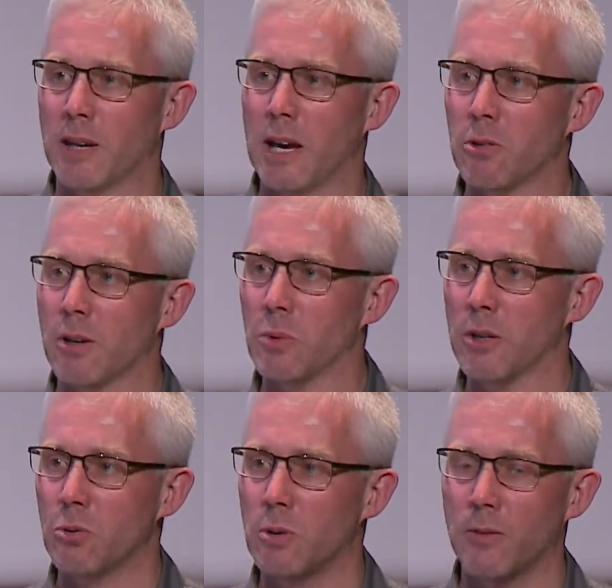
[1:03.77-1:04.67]
How can we
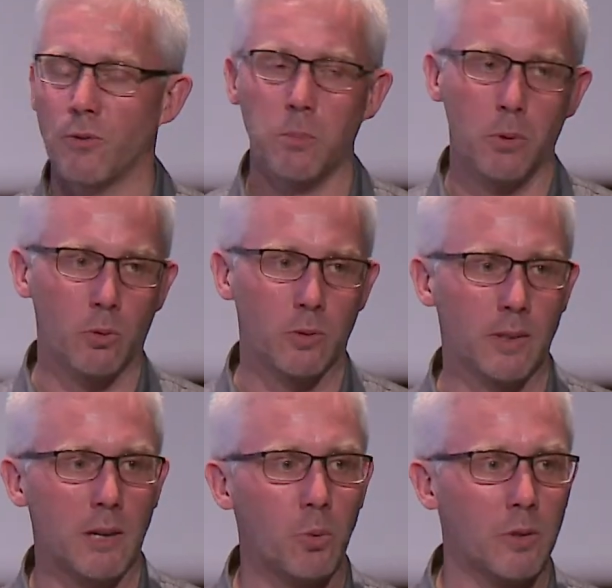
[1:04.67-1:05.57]
do that for books?
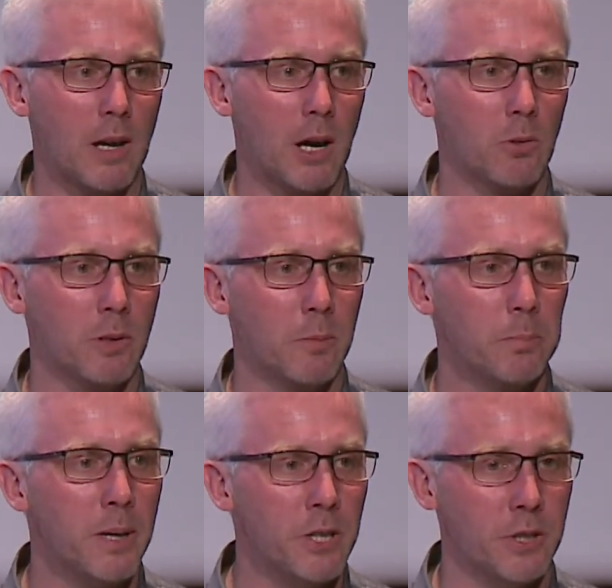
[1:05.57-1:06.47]
That was our
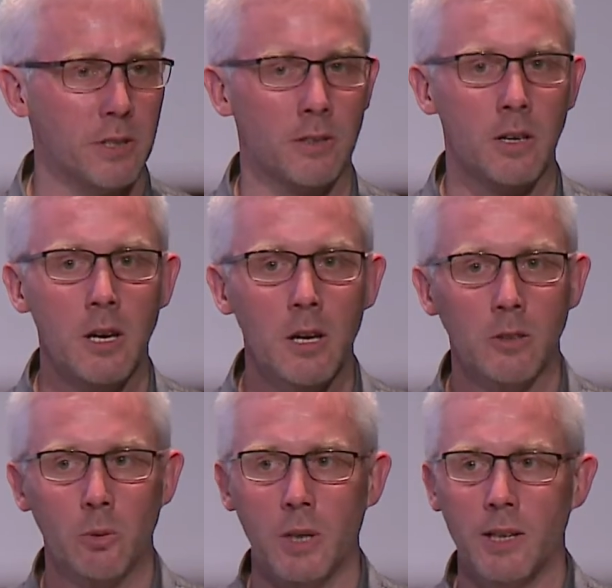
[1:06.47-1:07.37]
mission.
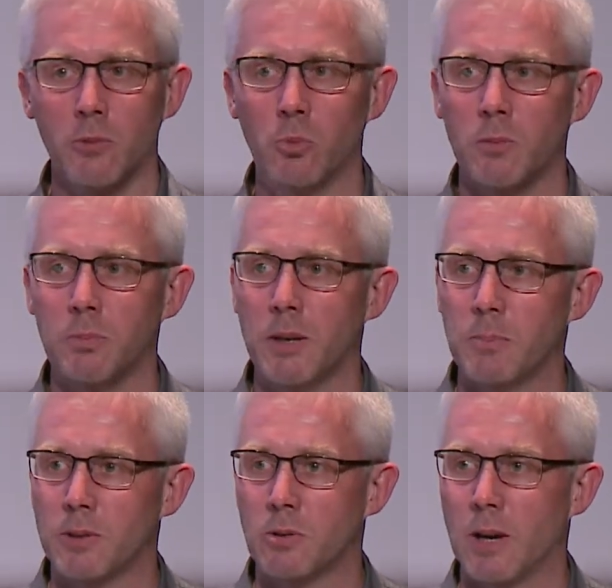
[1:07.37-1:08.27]
So we didn't want
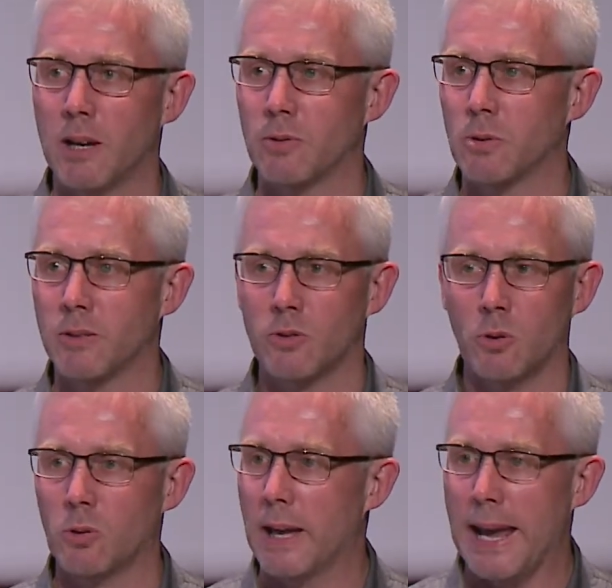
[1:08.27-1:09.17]
people to have to
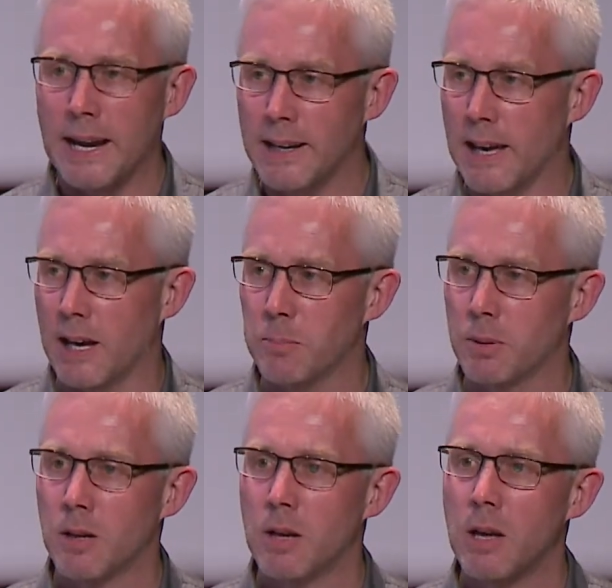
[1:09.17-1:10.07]
install any app
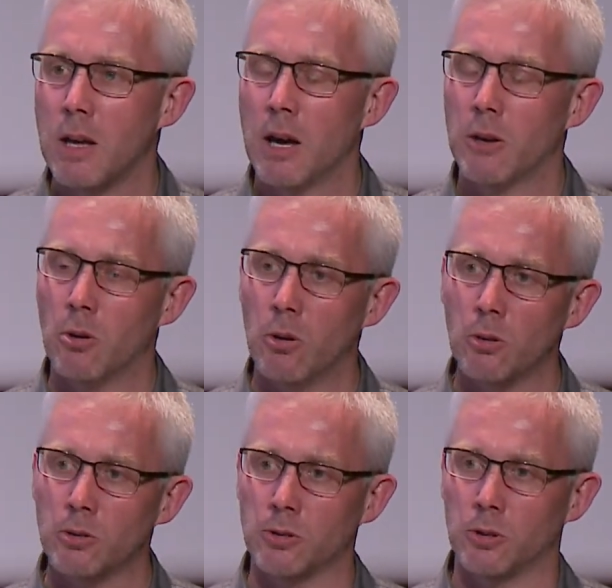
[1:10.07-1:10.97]
and
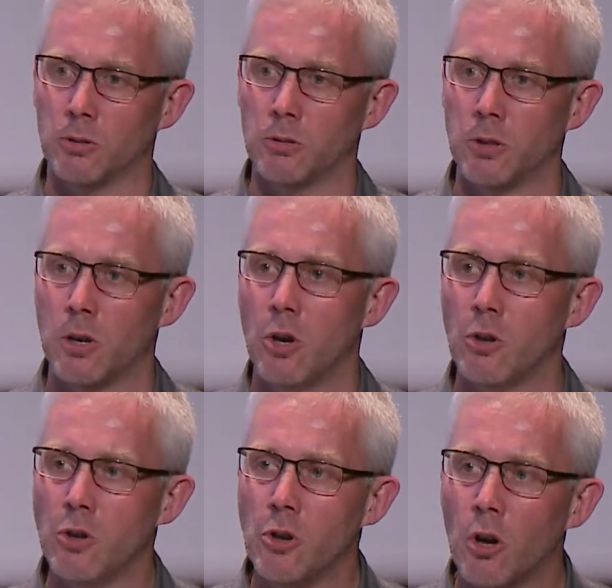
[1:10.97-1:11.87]
also
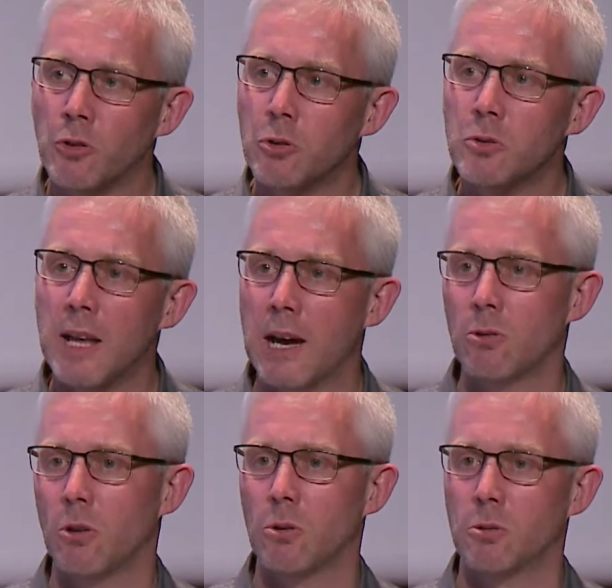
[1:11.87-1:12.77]
not to
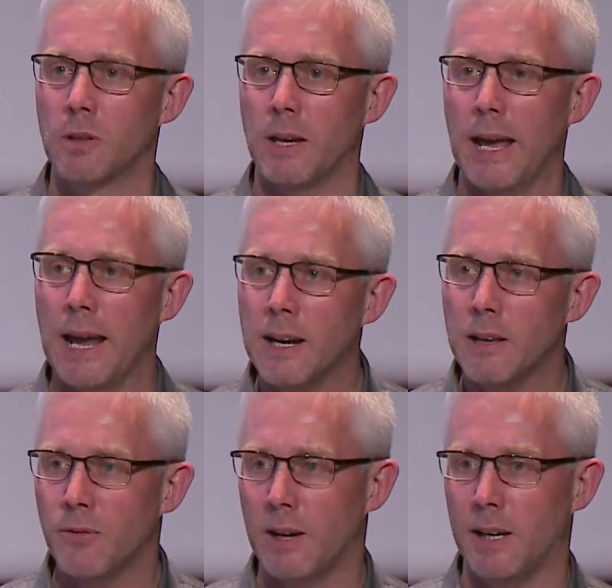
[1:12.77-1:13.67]
download any
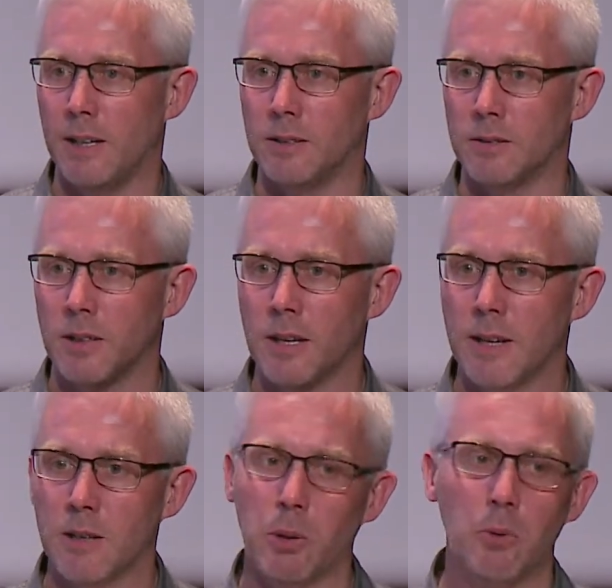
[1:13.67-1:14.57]
files.
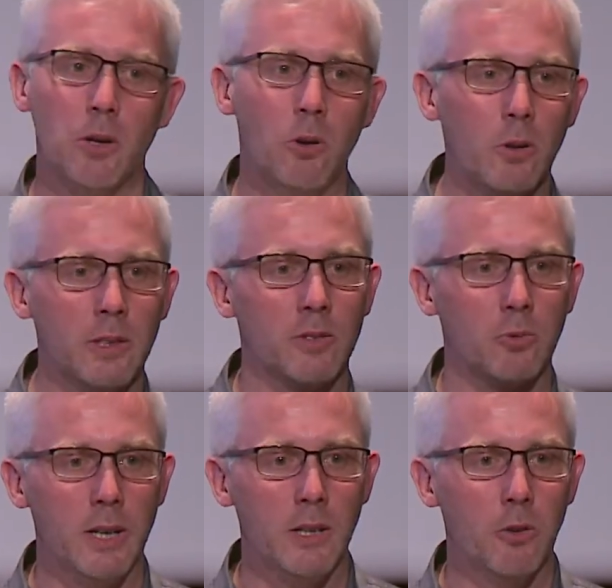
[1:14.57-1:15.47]
That's why we call this
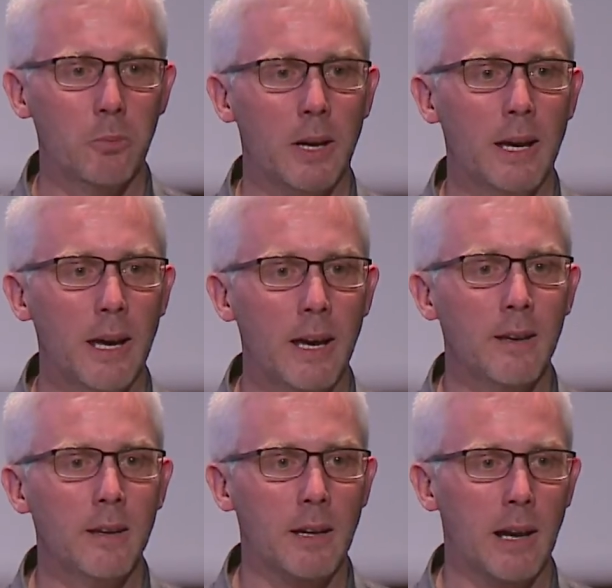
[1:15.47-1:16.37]
Readium in
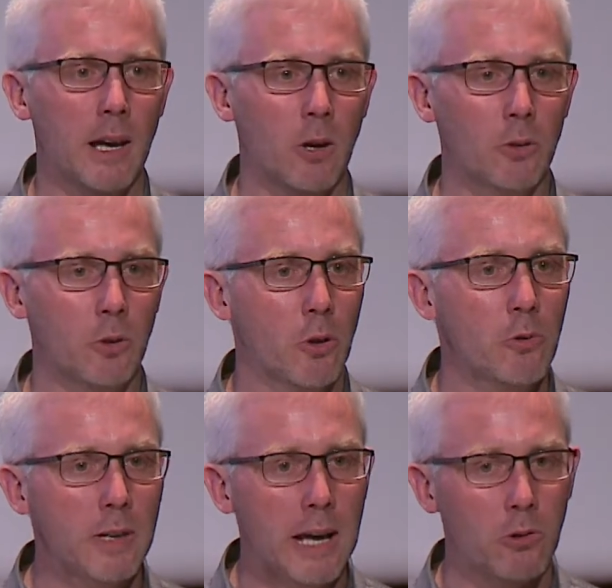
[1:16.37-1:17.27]
the cloud. You
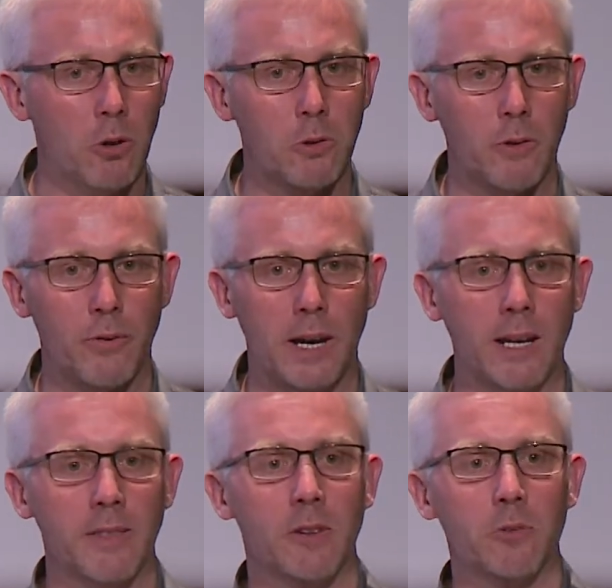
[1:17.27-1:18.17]
don't download a file
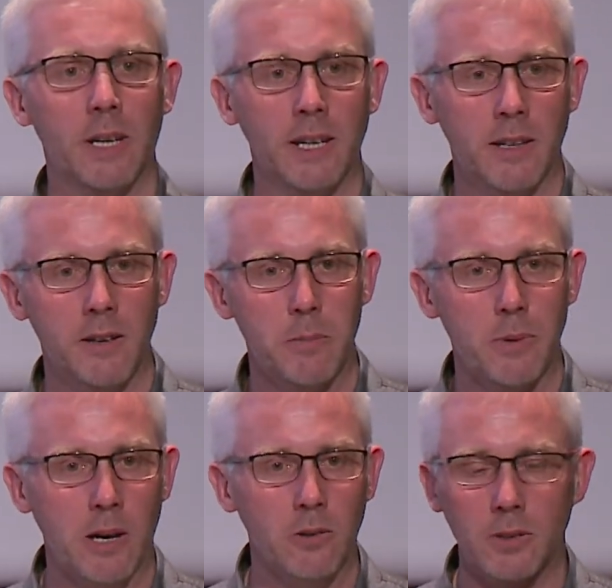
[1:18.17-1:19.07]
and then read it in the
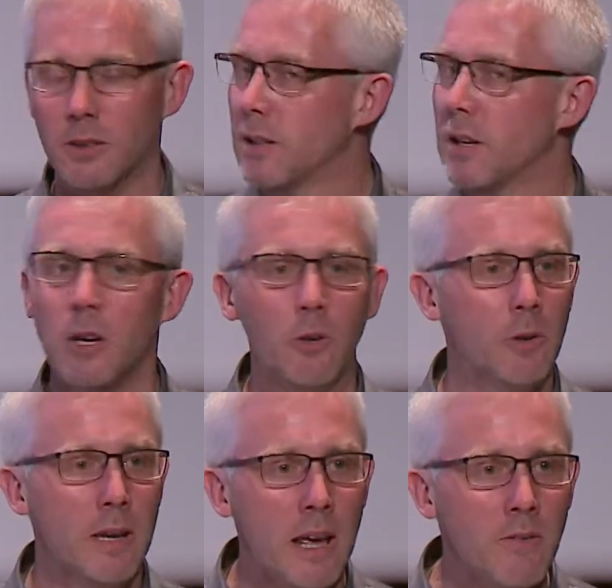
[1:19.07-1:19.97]
browser. You
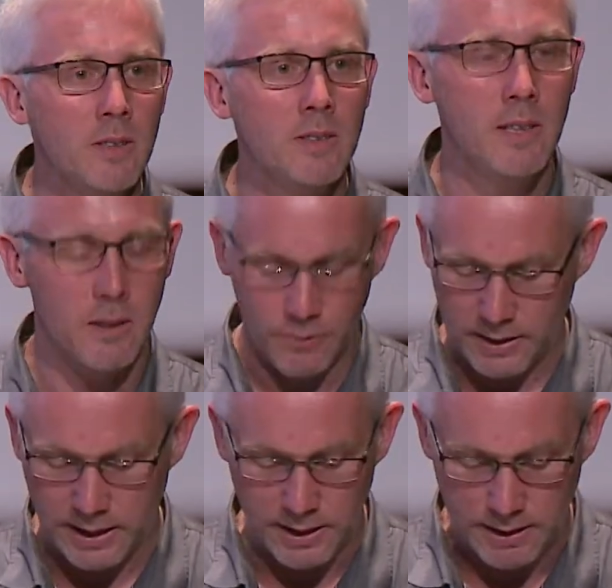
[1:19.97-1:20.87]
never see a
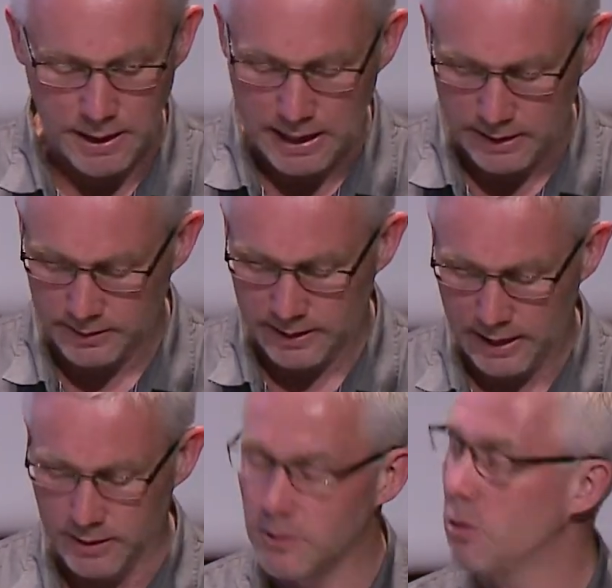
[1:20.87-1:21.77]
file as an
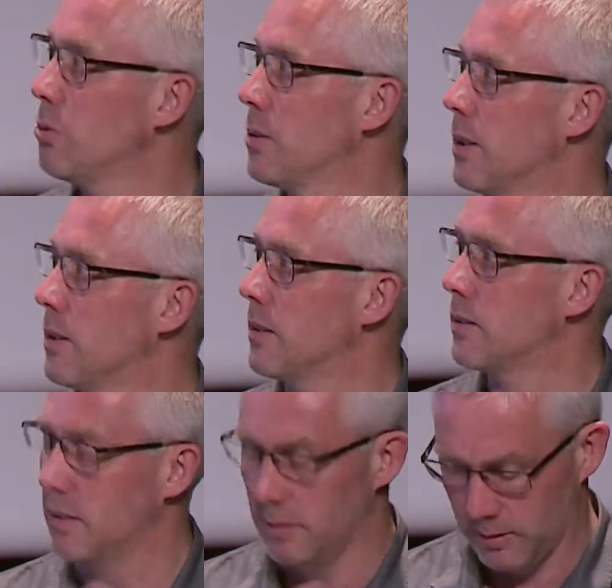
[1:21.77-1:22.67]
end user in this
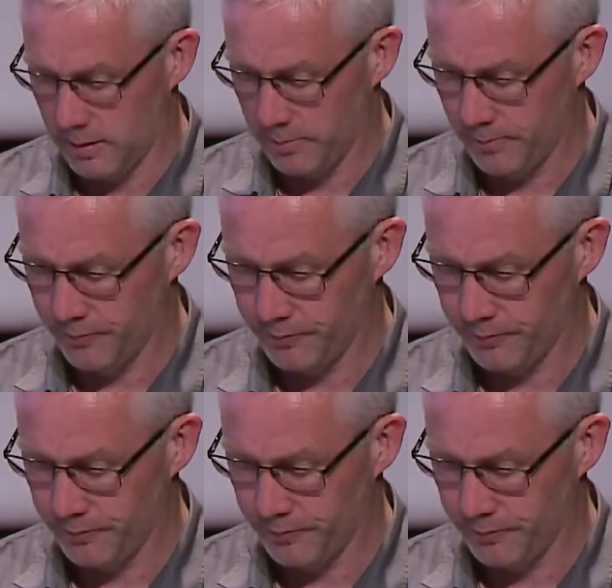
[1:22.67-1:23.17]
system.